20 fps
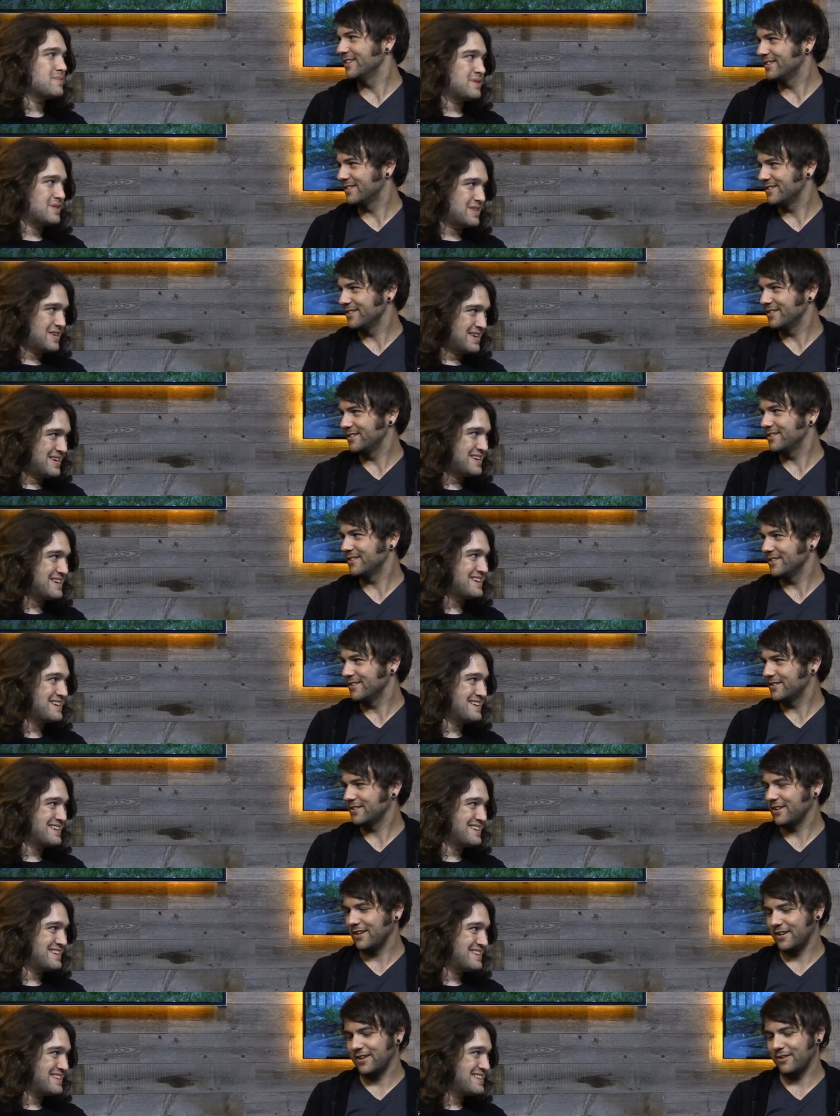Speaker 1: it's it's
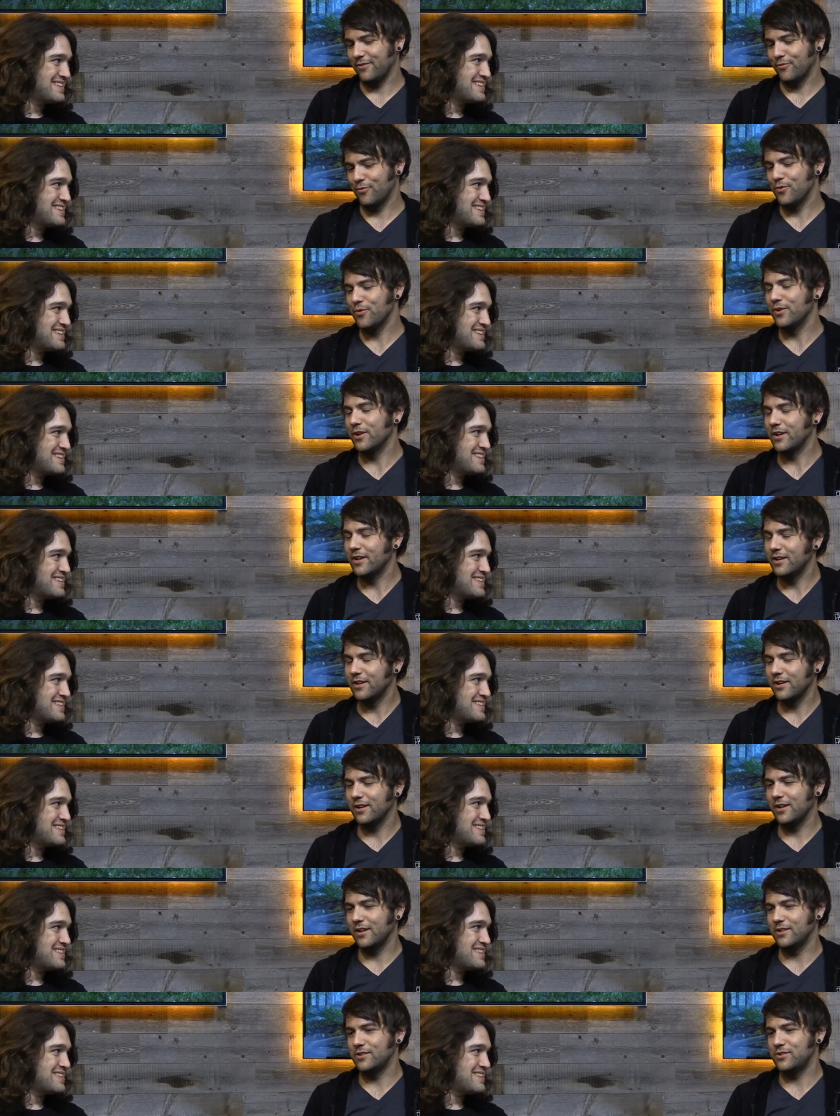it's getting rooted
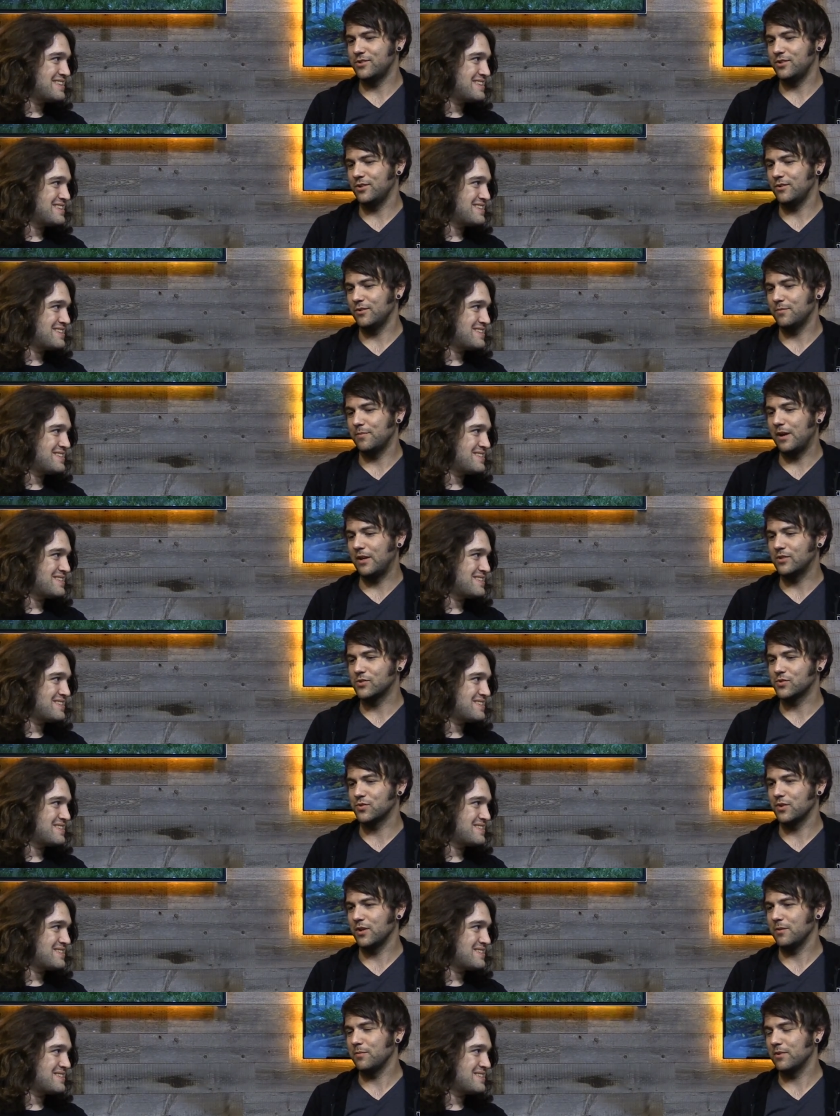into the
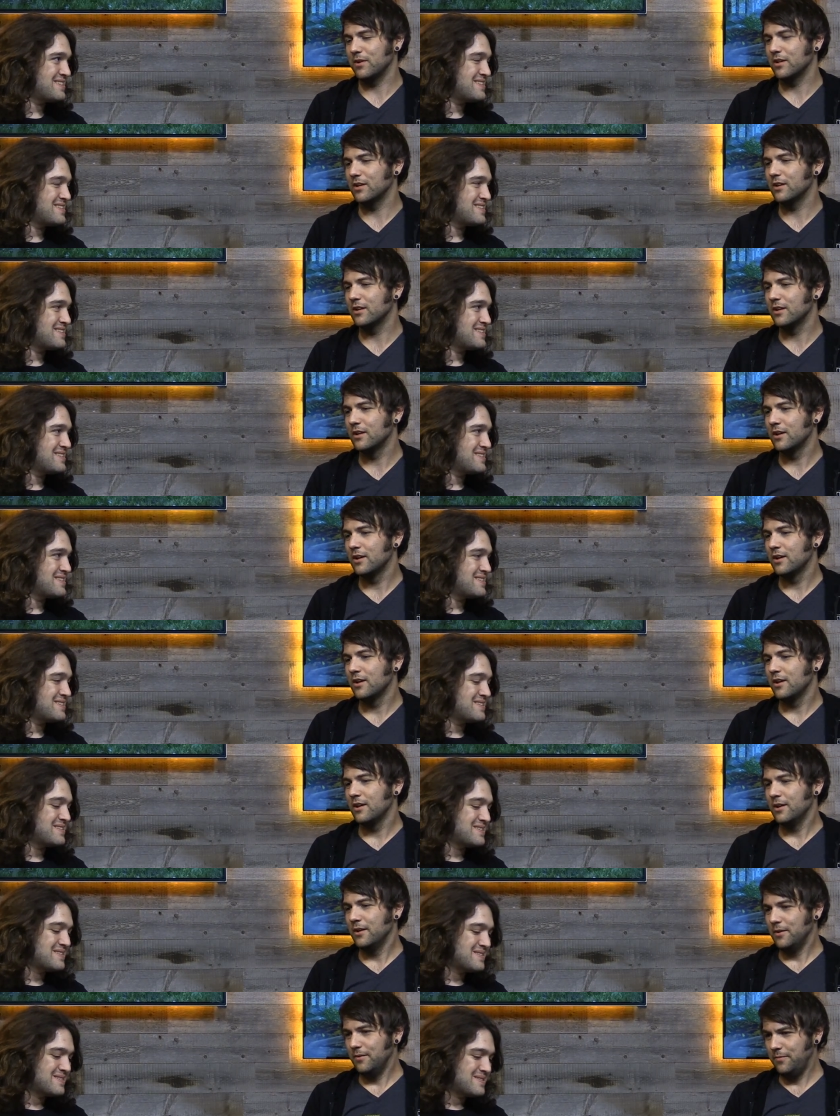mainstream.
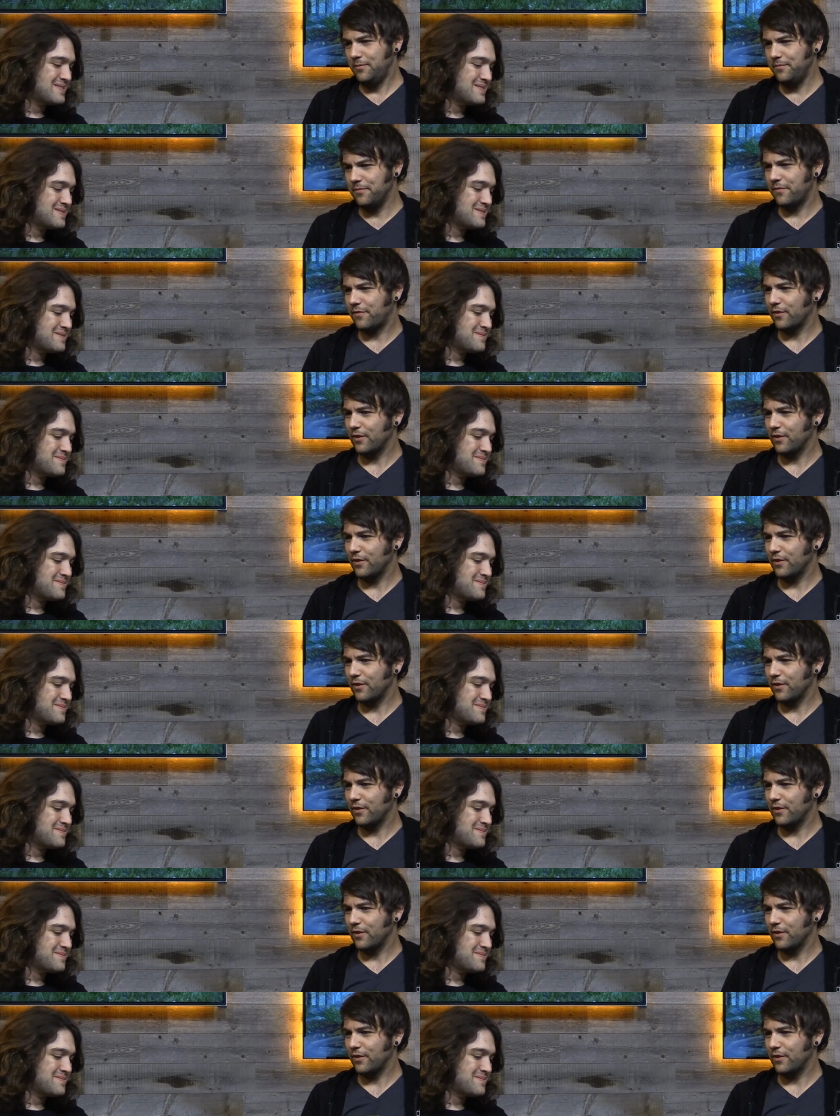And